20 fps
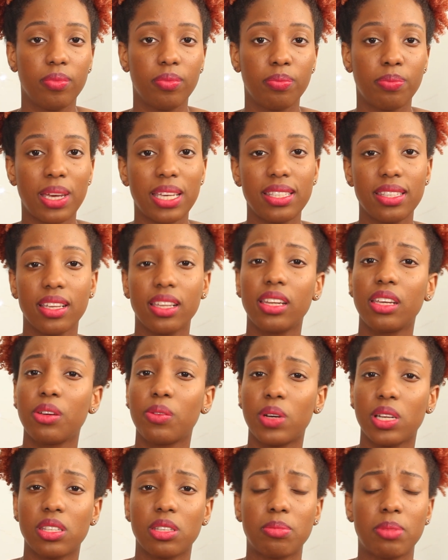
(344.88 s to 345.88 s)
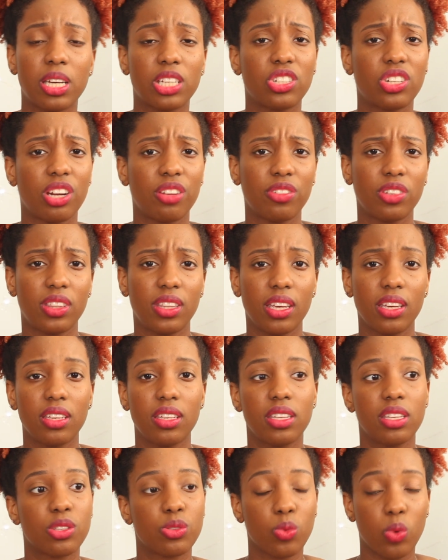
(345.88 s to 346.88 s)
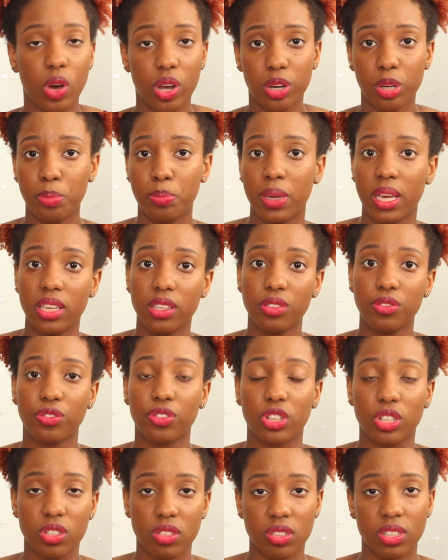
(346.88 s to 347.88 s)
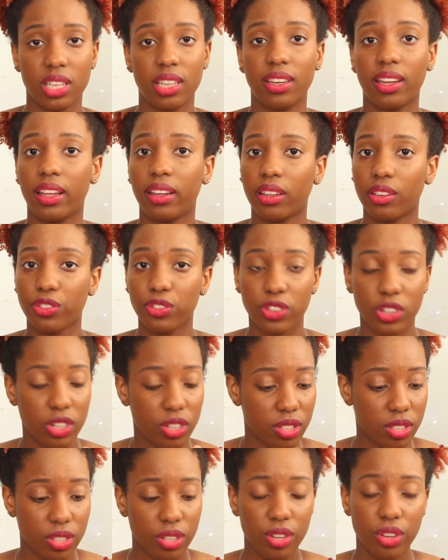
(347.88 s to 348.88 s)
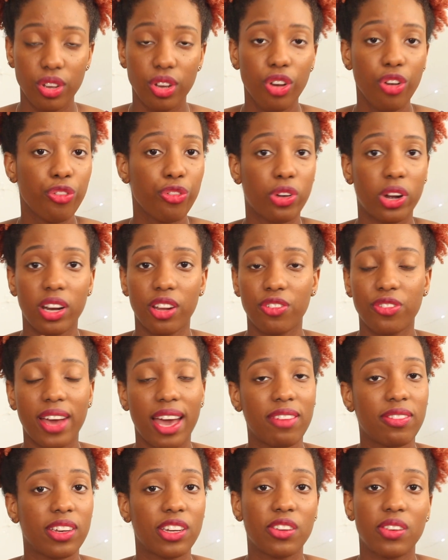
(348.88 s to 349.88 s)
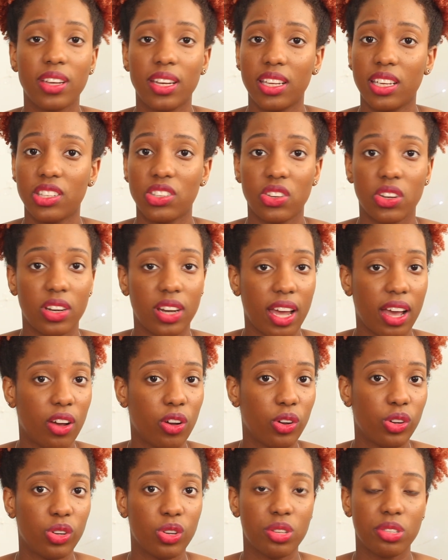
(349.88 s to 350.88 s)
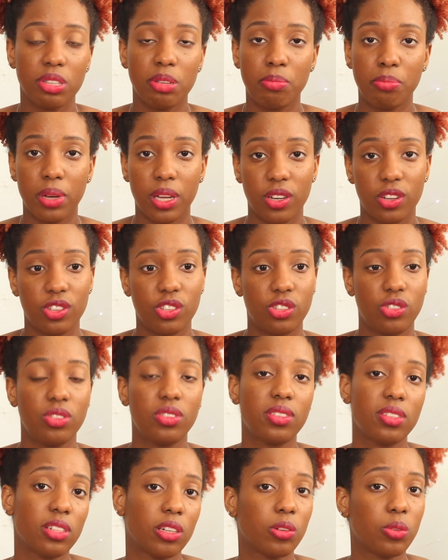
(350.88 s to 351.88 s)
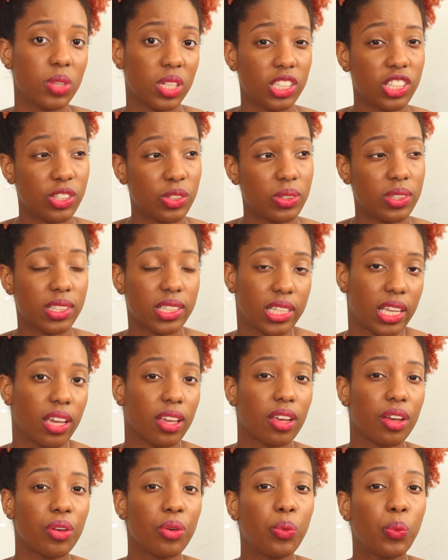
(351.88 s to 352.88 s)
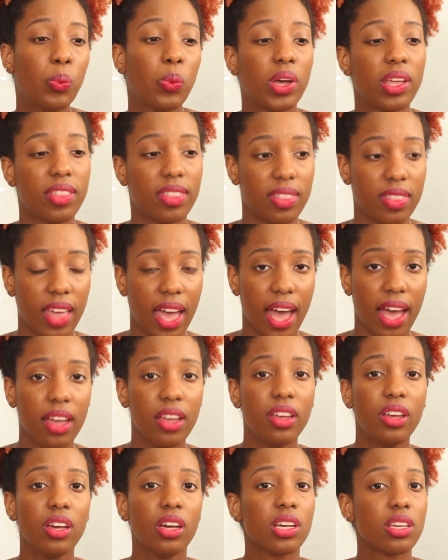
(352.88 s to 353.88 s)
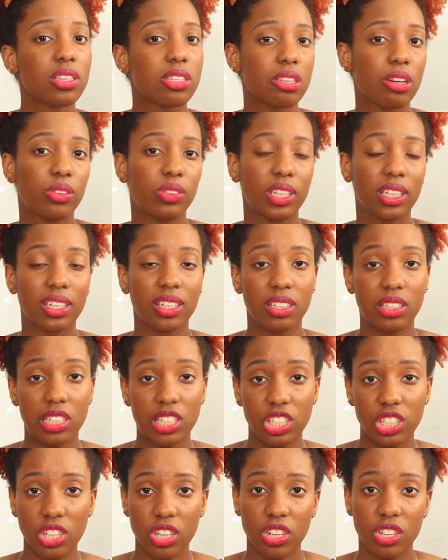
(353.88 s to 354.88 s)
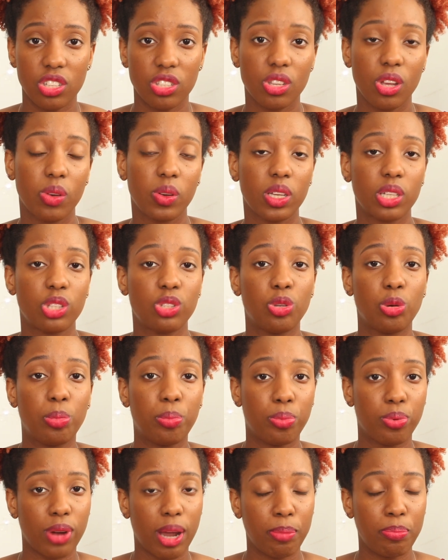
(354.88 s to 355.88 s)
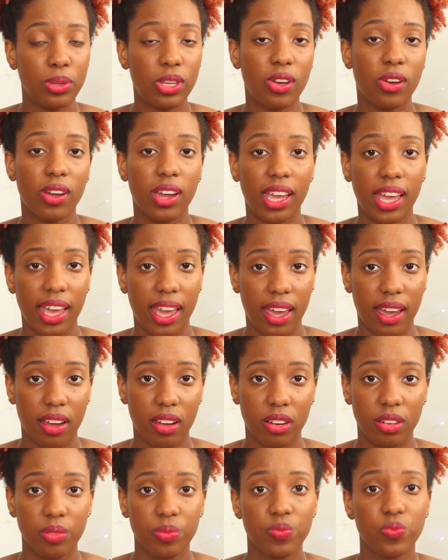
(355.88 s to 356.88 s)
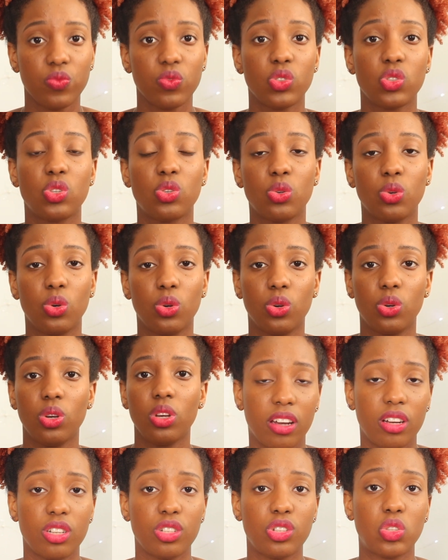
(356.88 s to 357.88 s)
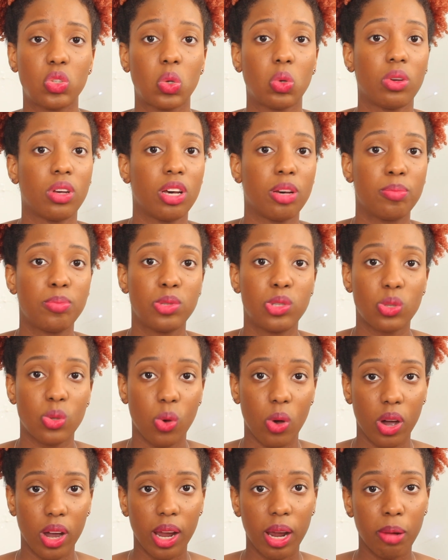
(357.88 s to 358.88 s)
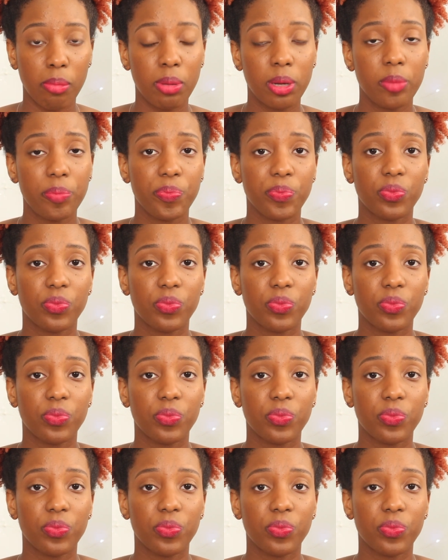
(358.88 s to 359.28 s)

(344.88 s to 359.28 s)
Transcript: basically want to make sure everything is water based first, and that the first 4 to 5 ingredients are not oils and butters. You still want to stick with that. So the conditioner is going to prep your hair to absorb,